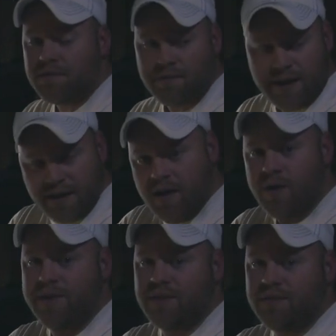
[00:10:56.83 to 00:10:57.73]
ready to
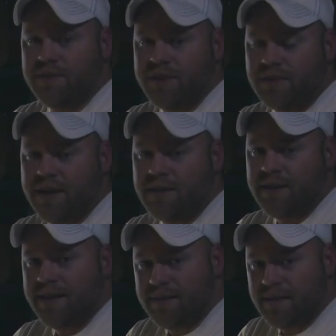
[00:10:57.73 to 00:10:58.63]
go in the refrigerator
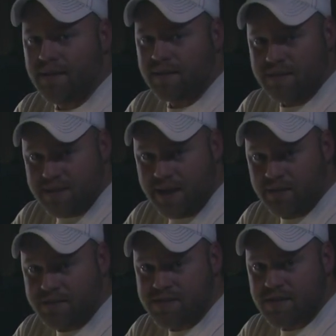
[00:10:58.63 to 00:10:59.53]
in their
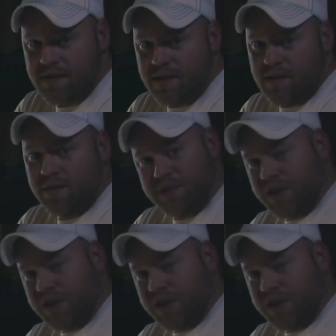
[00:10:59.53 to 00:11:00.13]
containers. Let